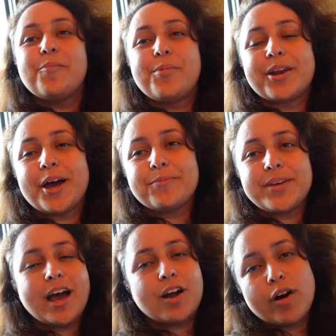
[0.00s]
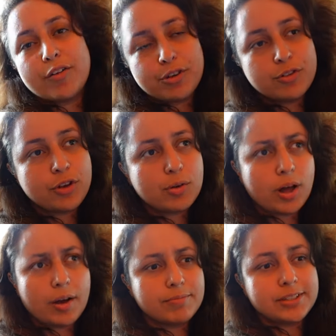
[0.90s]
but um, yeah, quite quite a few of you
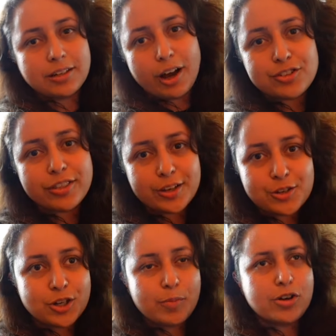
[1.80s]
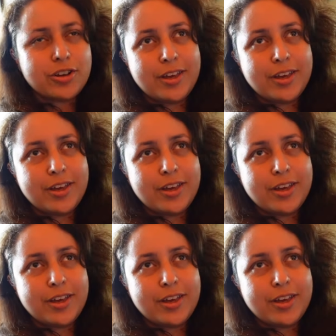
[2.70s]
um, said hi, so thank you so much.